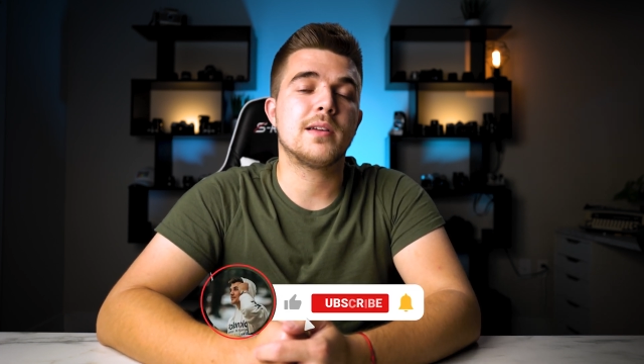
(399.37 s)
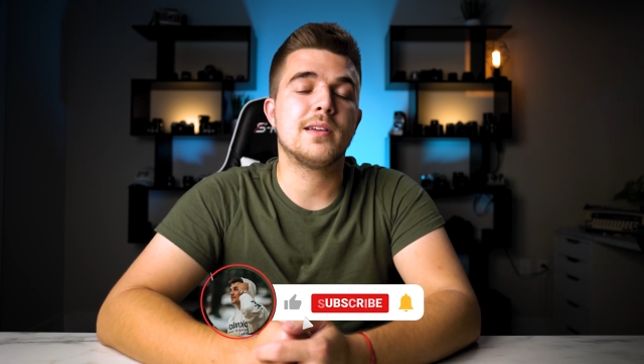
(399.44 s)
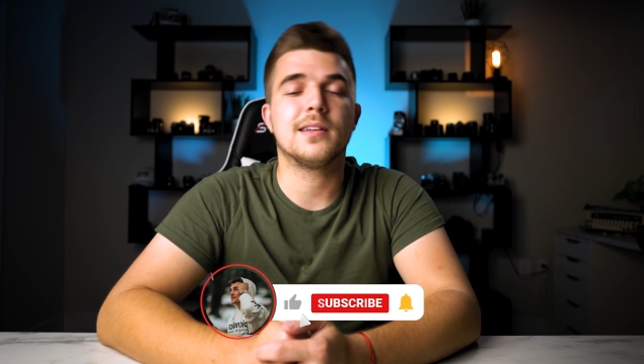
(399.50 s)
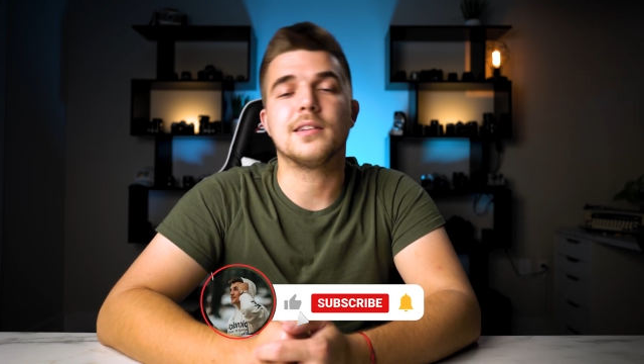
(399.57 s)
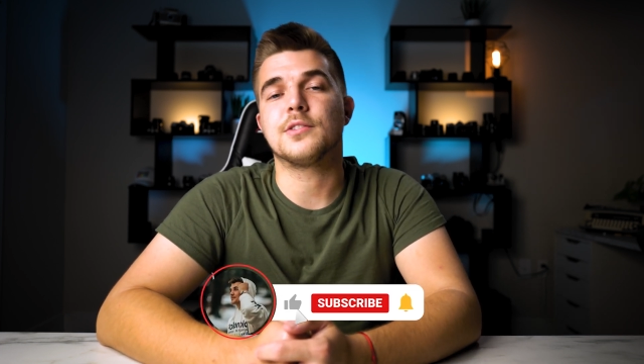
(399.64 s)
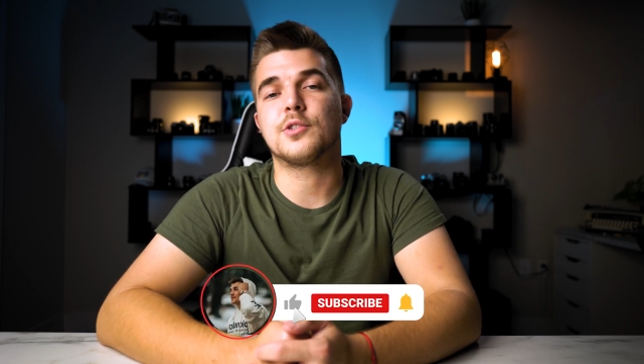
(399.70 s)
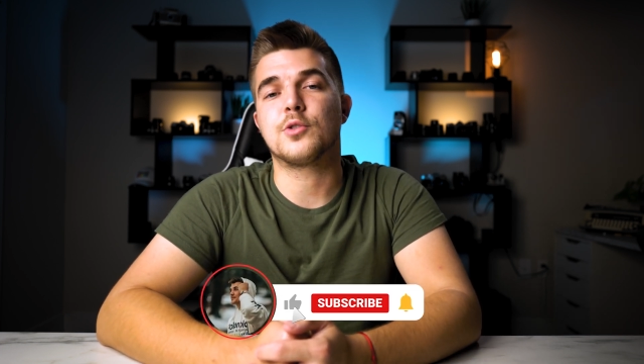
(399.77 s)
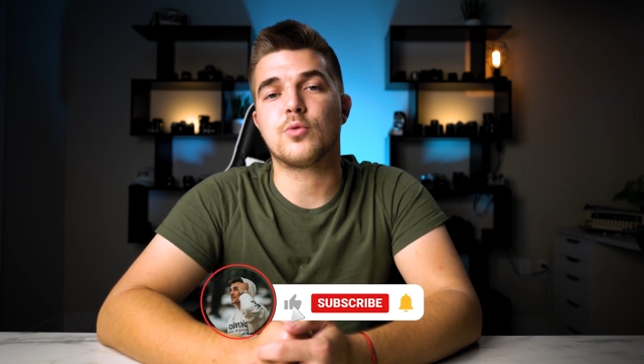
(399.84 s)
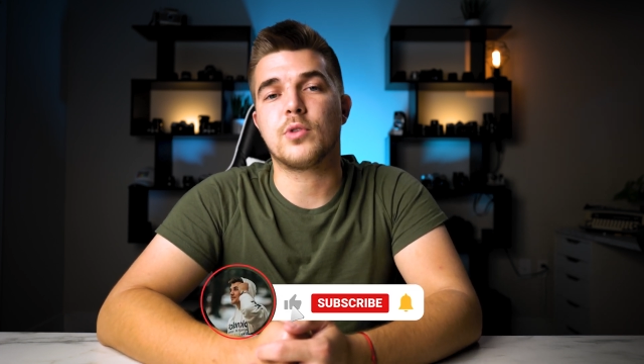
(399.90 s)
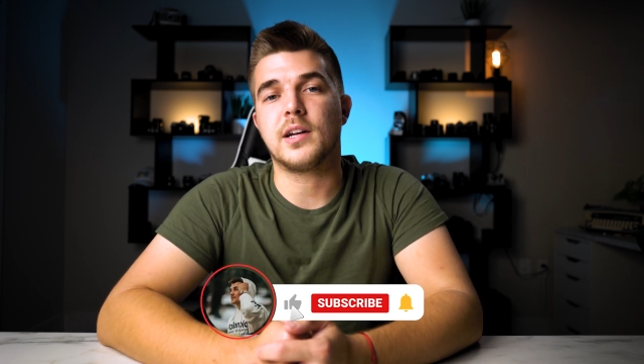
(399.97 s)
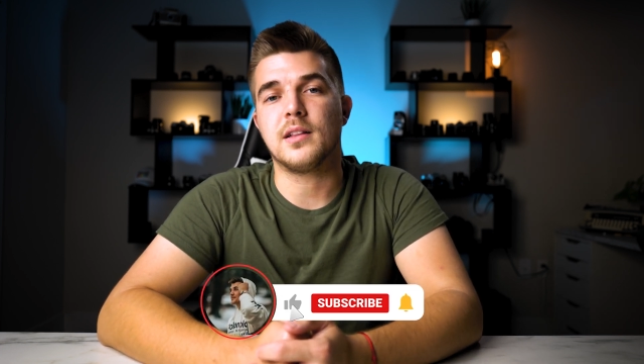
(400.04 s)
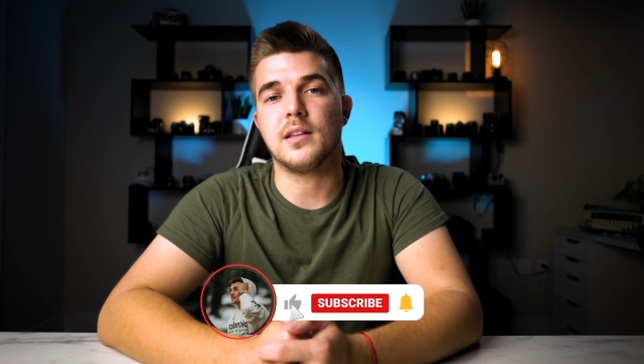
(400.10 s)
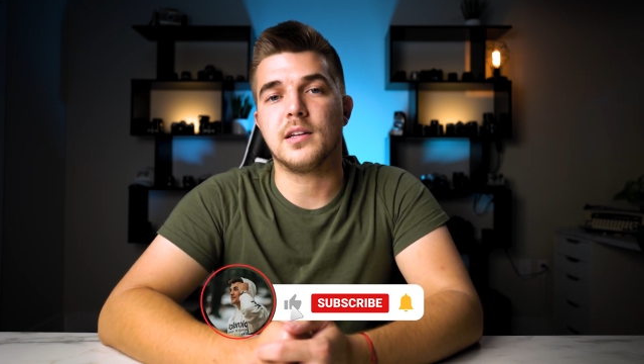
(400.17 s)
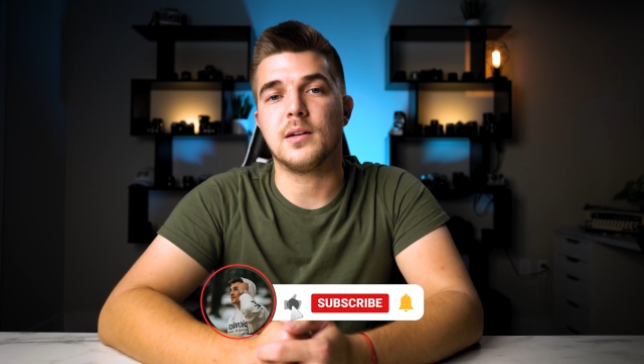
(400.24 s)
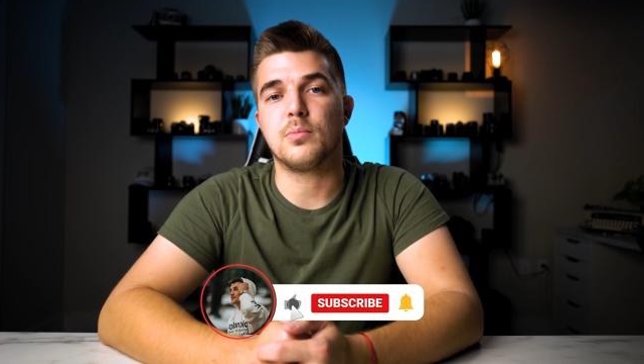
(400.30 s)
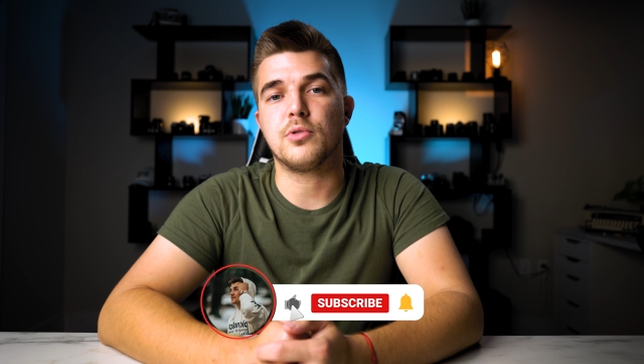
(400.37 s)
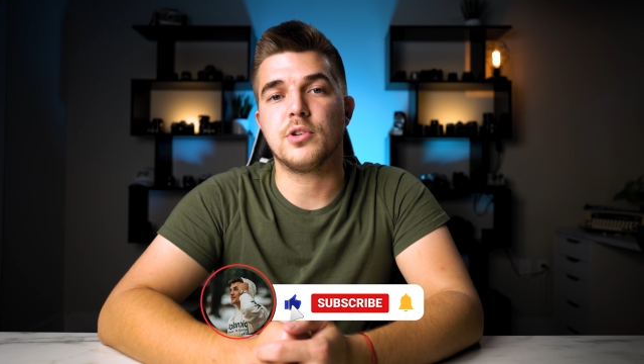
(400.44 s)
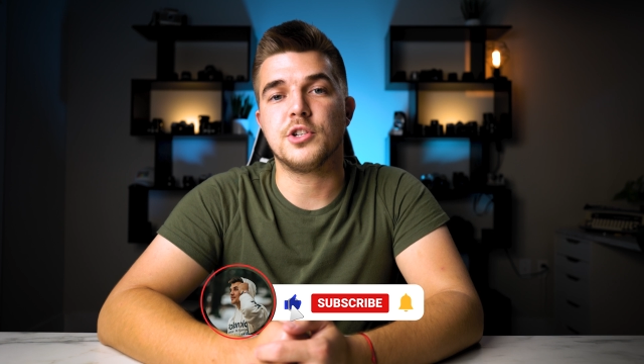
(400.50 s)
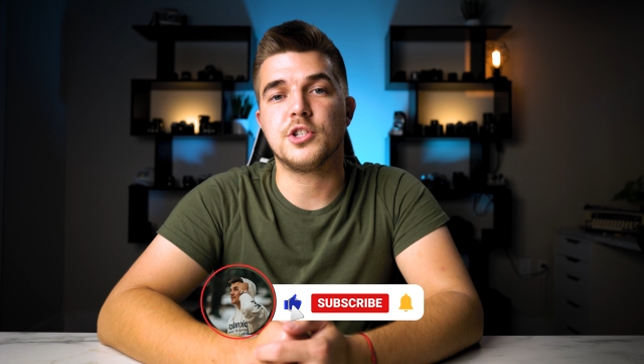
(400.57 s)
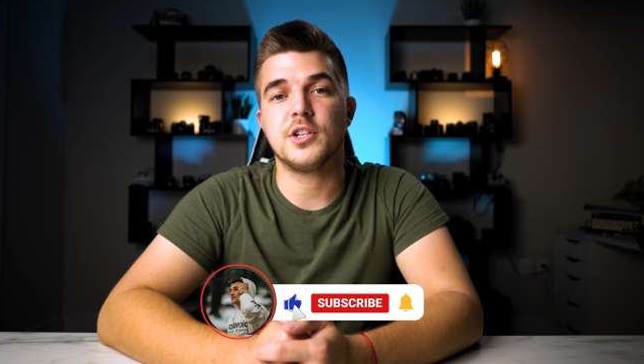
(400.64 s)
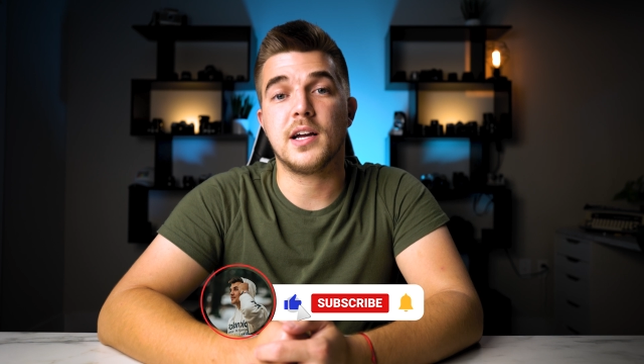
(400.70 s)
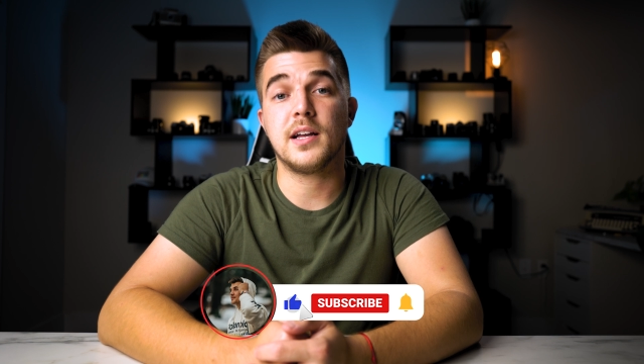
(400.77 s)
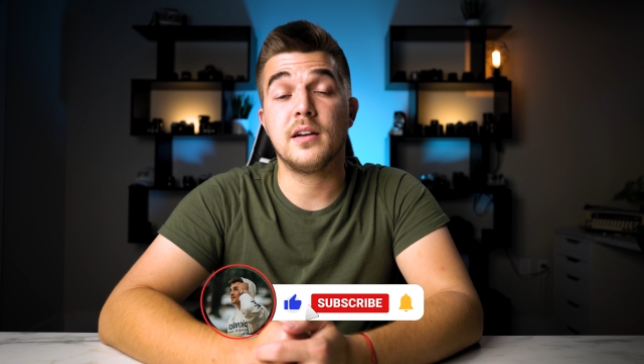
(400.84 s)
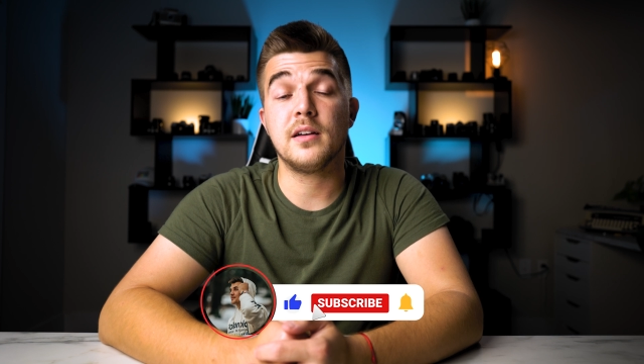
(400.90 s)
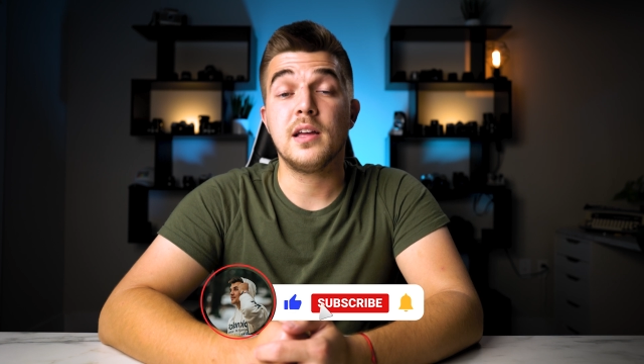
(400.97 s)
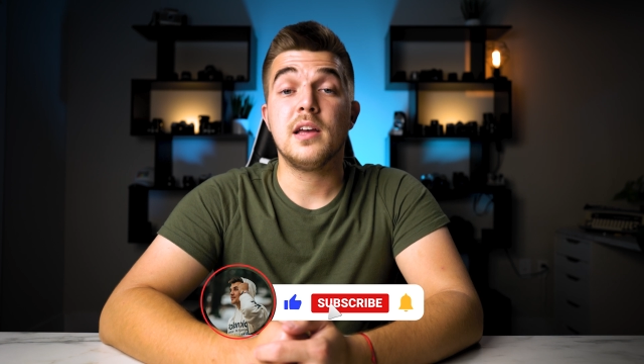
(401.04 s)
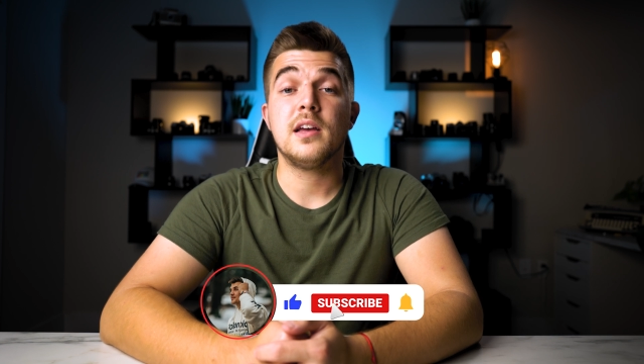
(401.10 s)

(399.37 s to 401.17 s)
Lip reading: It is greatly appreciated.